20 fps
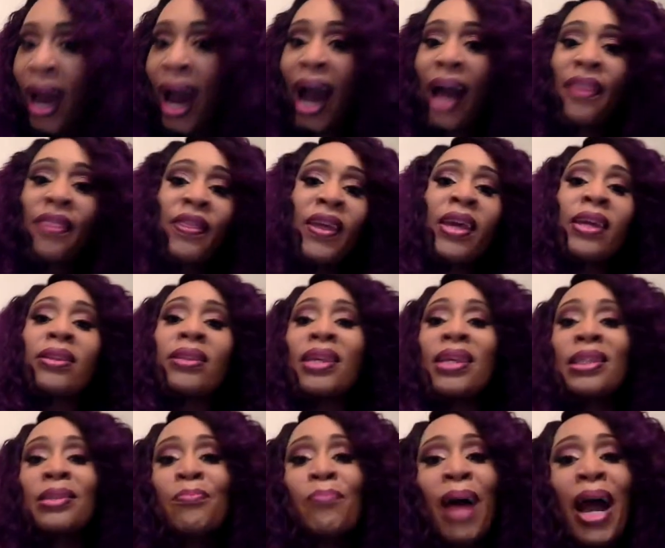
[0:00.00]
I think
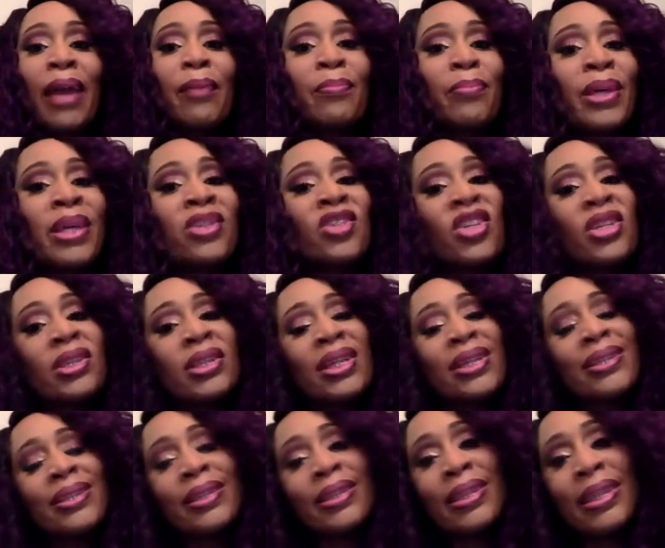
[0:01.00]
this might be just
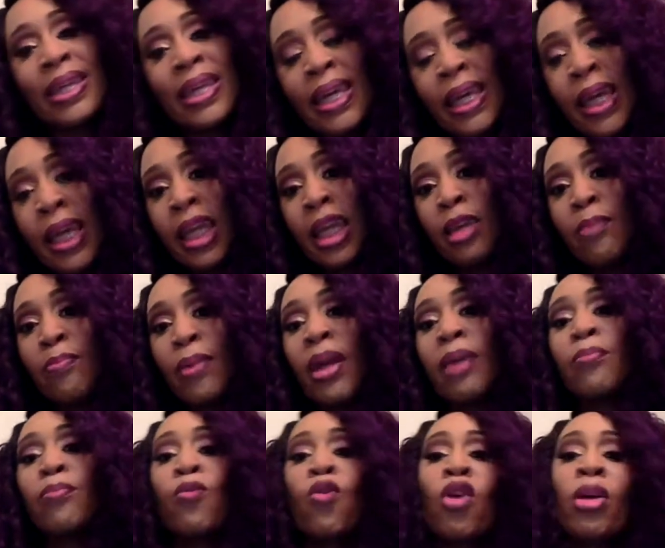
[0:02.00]
a teeny
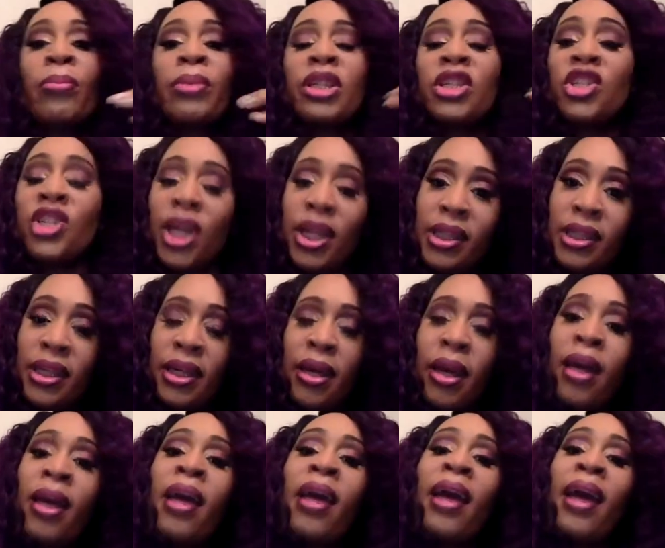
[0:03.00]
bit more magenta
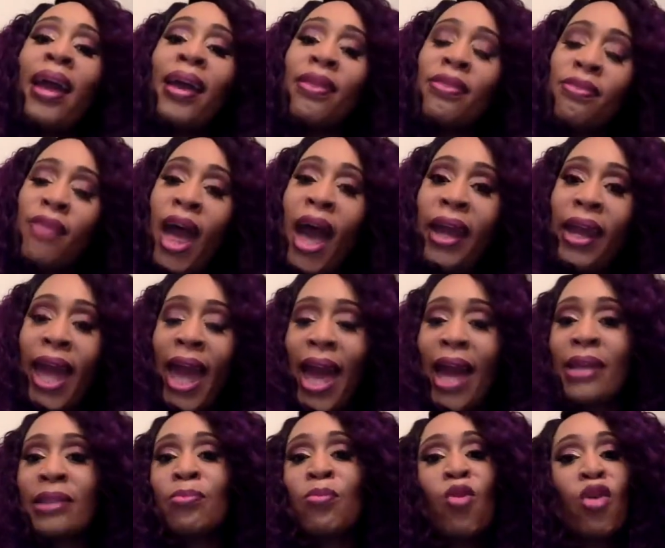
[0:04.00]
and that
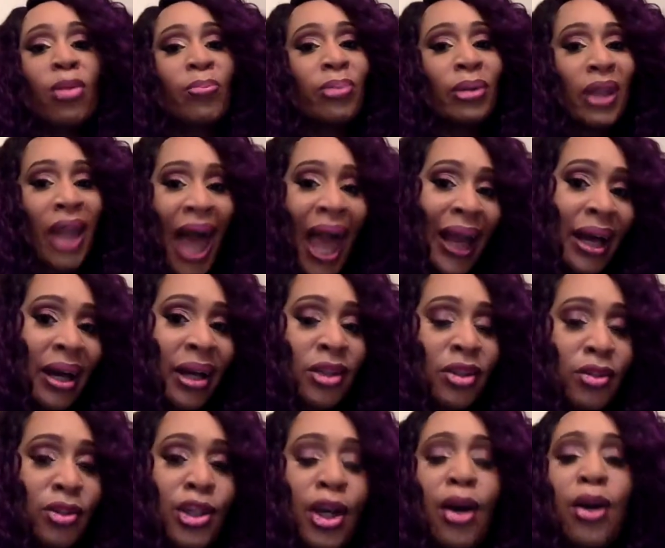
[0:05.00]
has more black
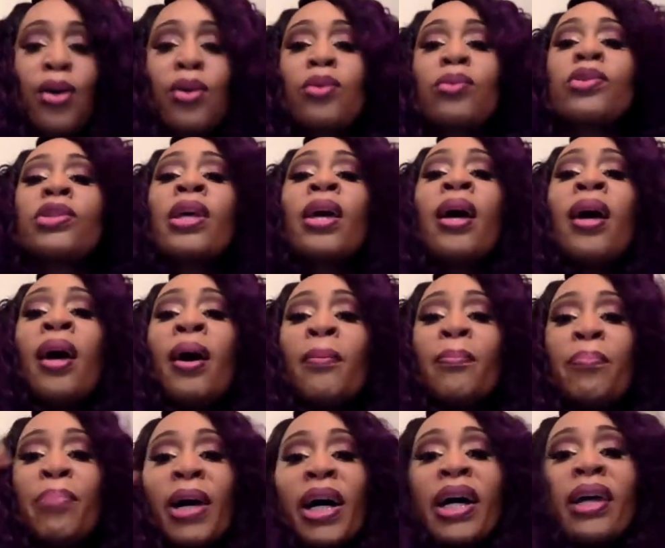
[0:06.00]
undertones,
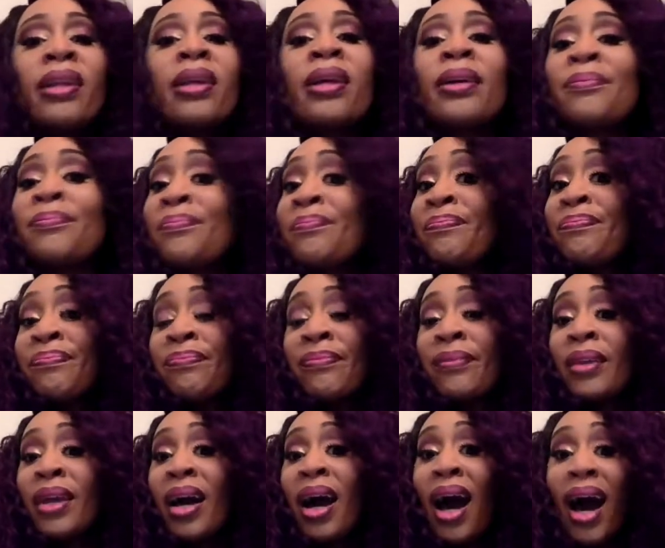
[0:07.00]
but
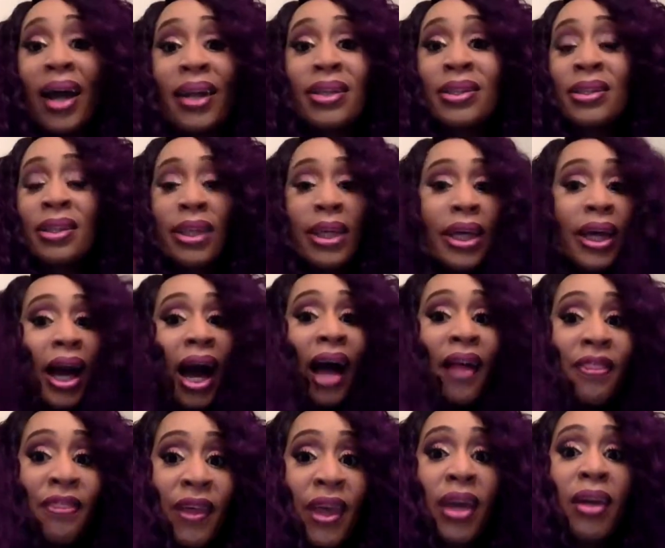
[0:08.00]
honestly,
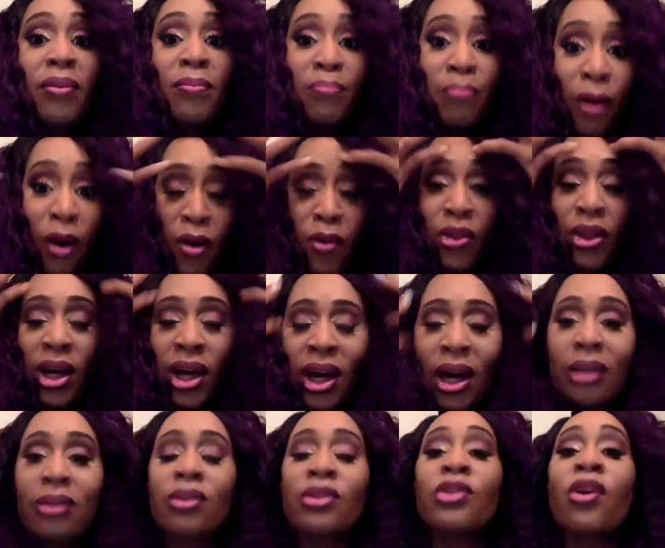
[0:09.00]
I think both
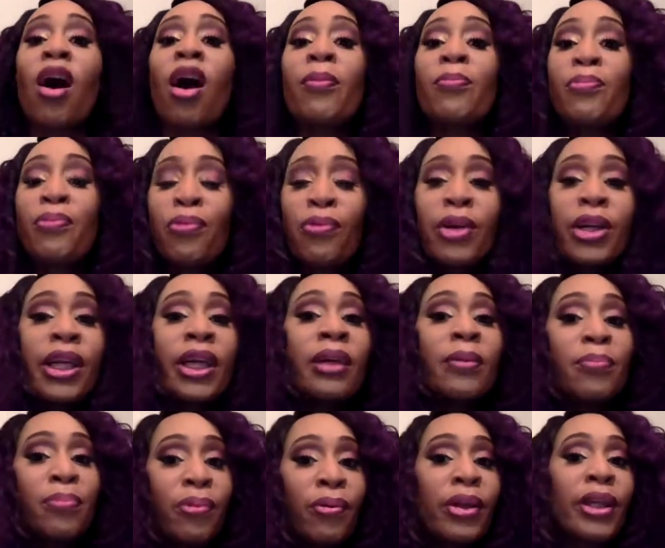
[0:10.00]
colors are
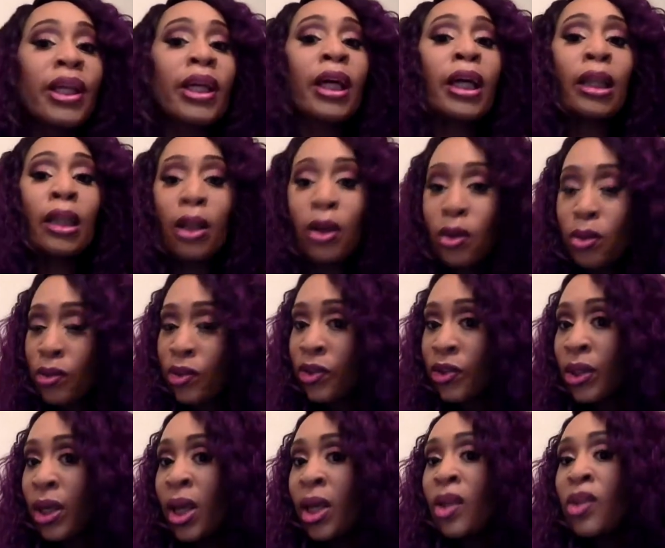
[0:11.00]
pretty, pretty
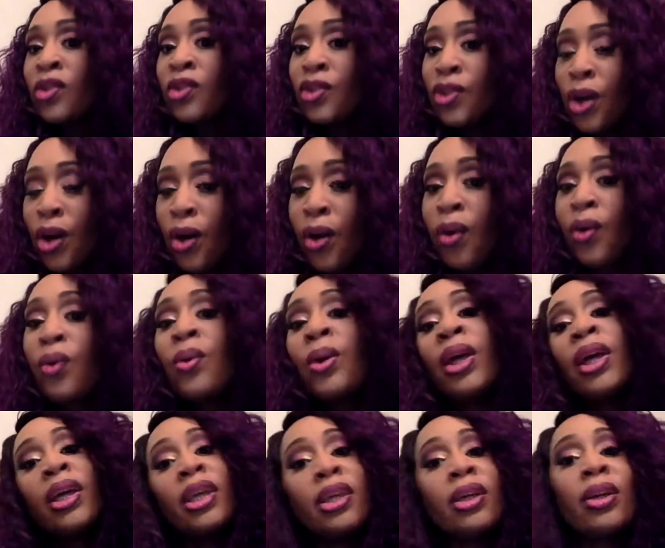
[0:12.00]
close. So,
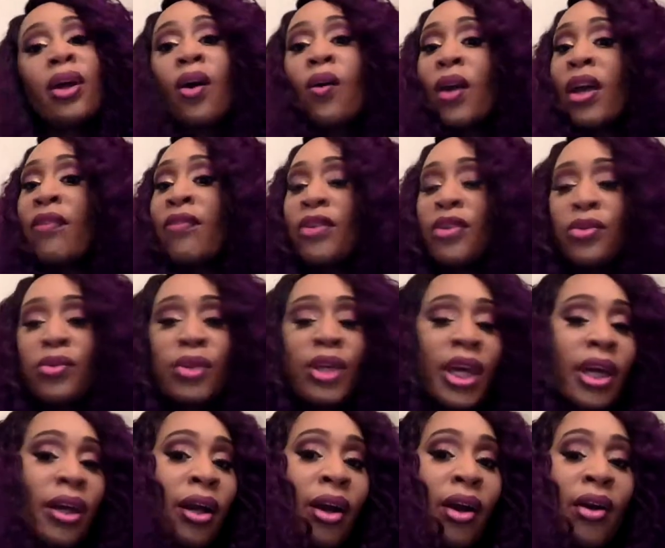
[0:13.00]
you know, if you
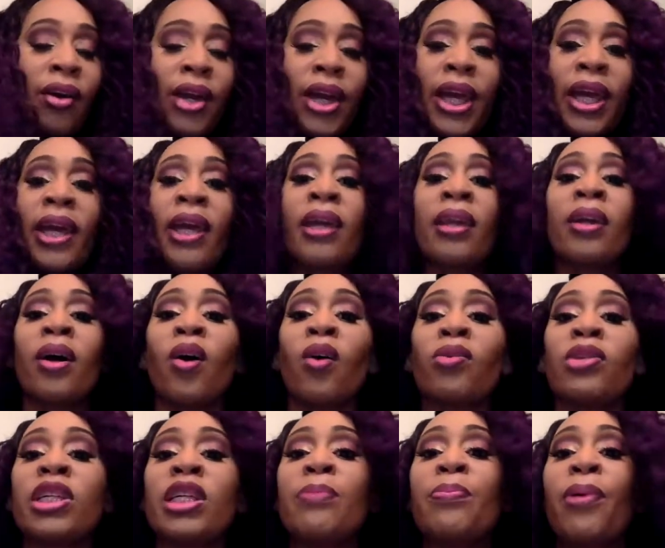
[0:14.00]
get her in
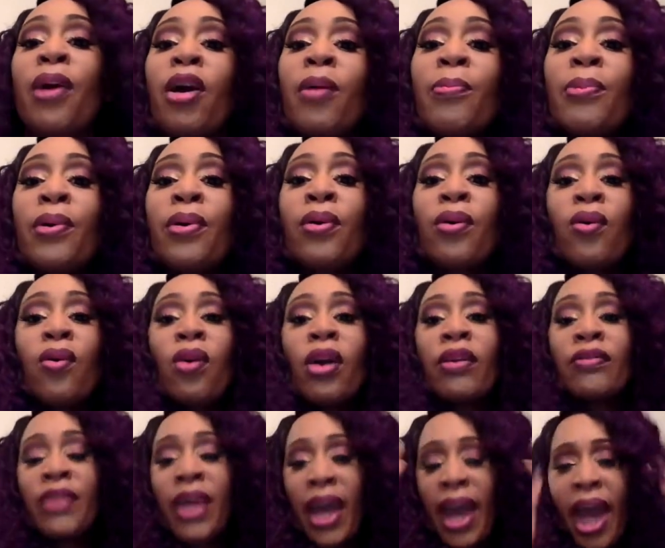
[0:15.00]
O T purple or
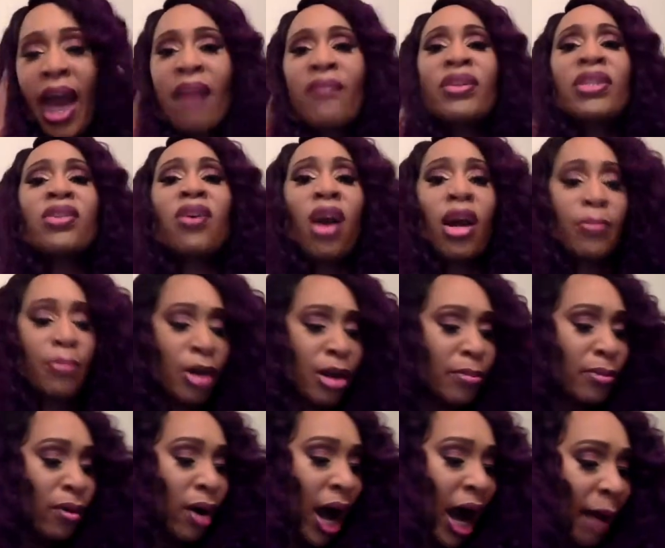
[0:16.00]
if they have a dark
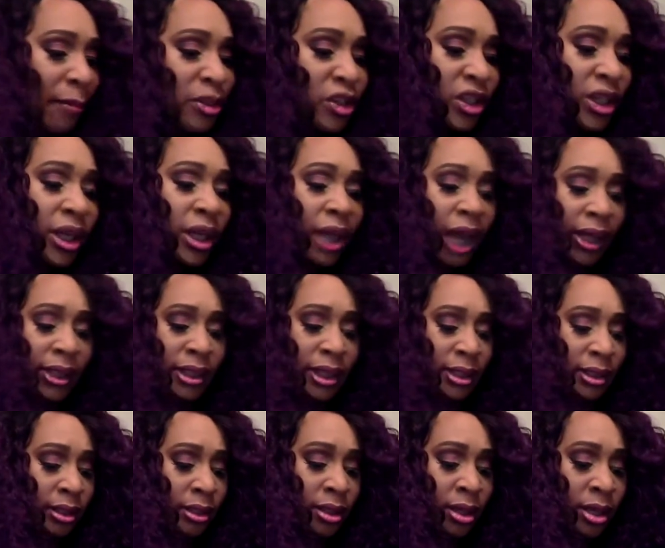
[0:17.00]
purple option, I
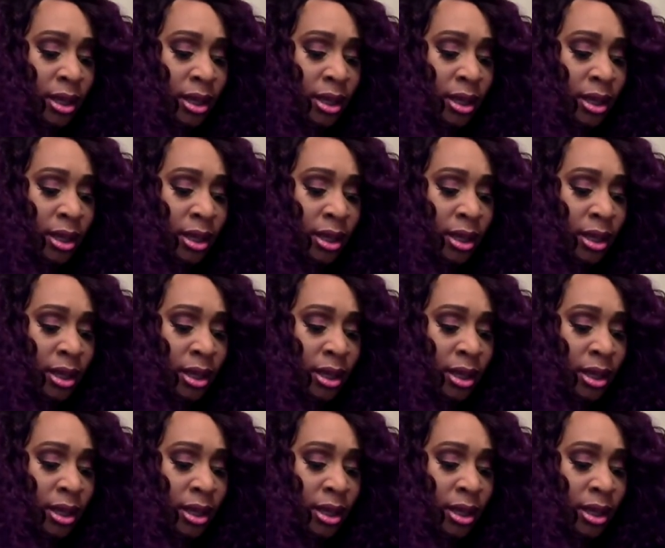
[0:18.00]
didn't